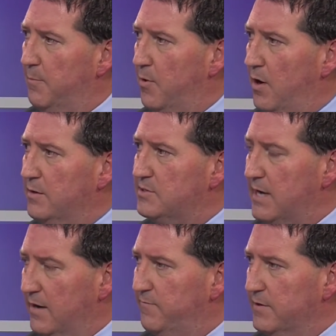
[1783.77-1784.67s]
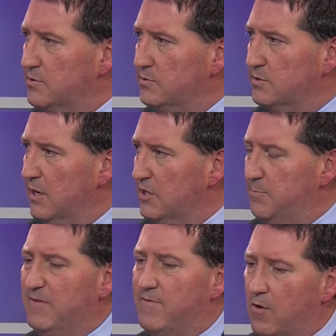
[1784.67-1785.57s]
upon state officials
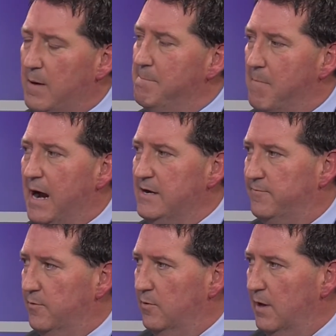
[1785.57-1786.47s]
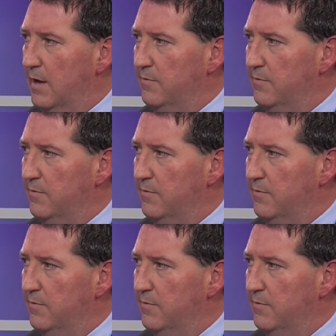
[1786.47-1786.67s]
to be very mindful